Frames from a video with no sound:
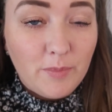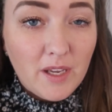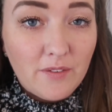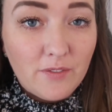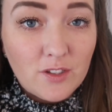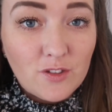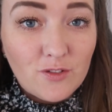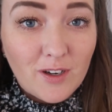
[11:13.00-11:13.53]
a bit
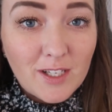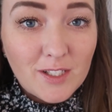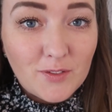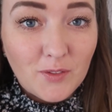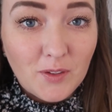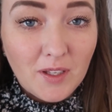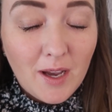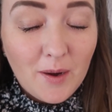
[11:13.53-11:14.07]
of a
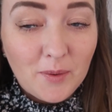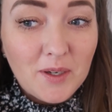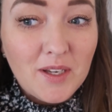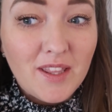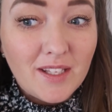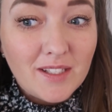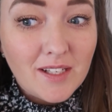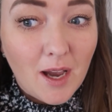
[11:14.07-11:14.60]
stressful hour
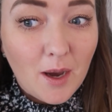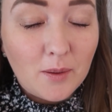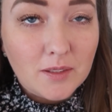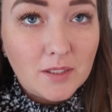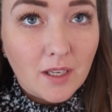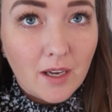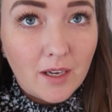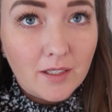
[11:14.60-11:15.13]
in this
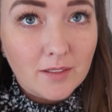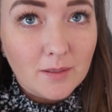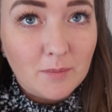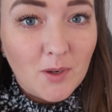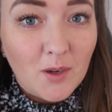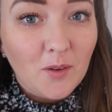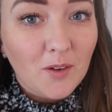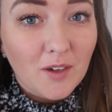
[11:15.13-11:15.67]
house, guys.
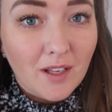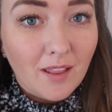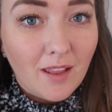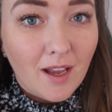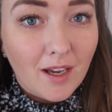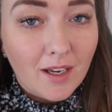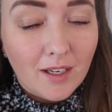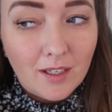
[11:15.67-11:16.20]
I'm not gonna
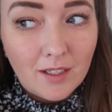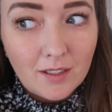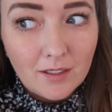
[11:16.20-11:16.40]
lie.